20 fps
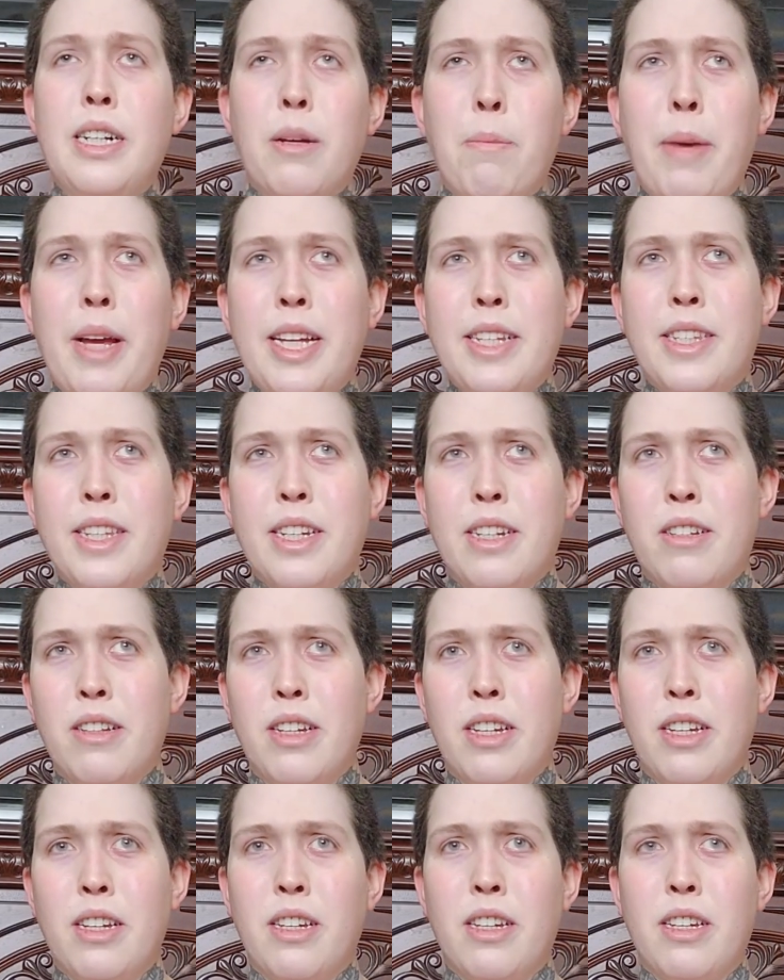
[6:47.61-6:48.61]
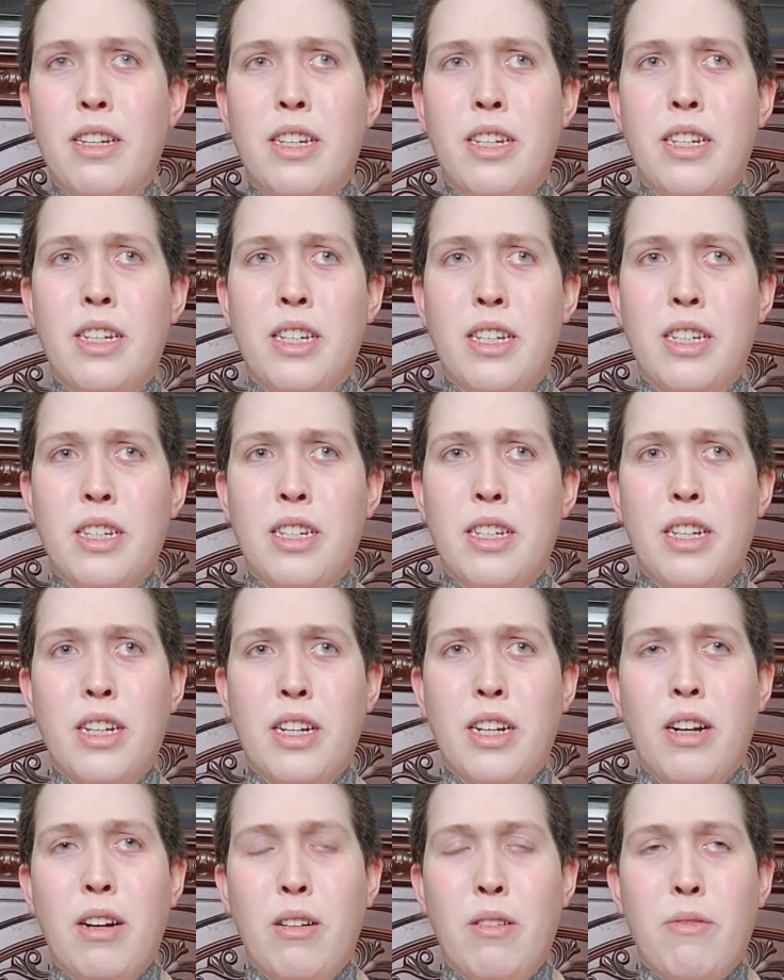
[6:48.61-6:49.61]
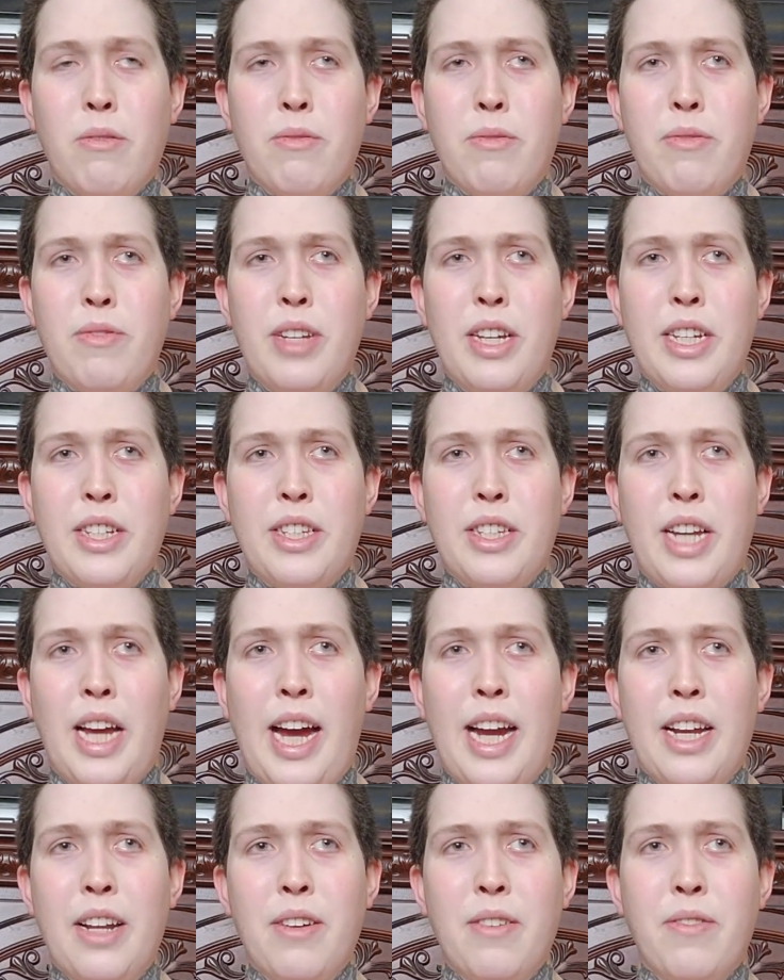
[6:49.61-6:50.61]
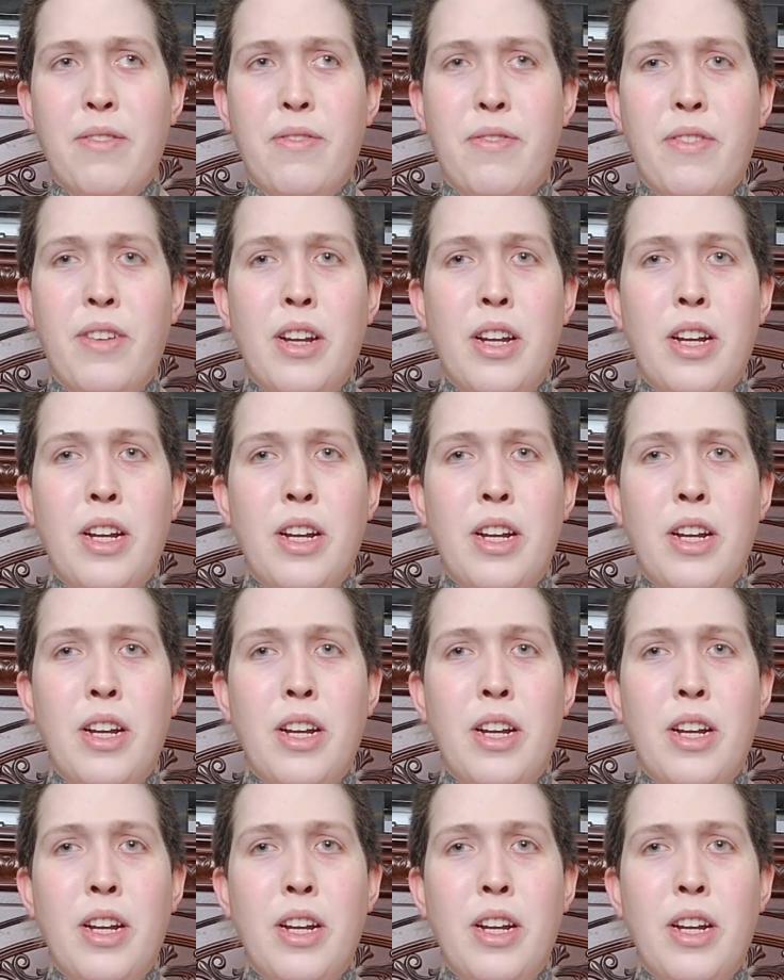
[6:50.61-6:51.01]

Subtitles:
basically, it's kind of,